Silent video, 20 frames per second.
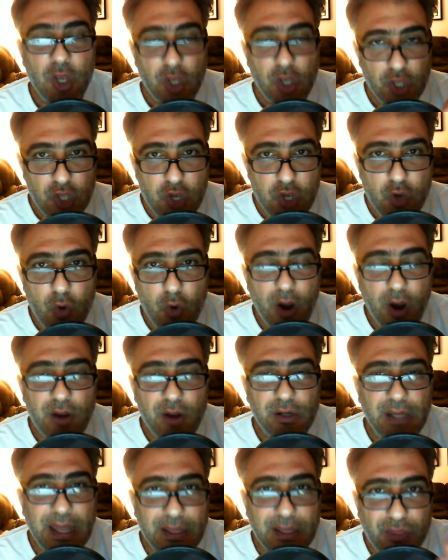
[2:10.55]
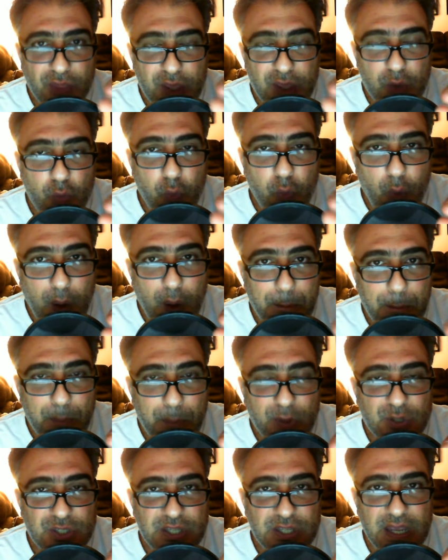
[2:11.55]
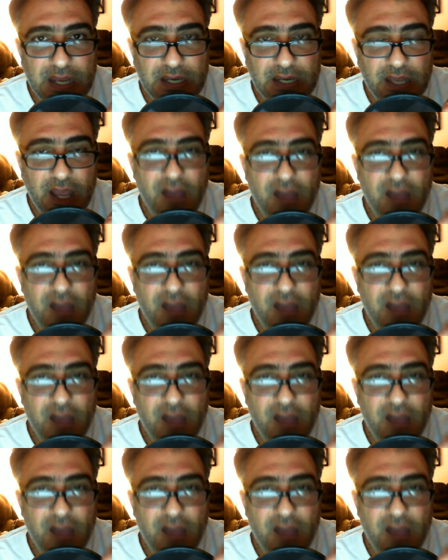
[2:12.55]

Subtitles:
You are like the 1%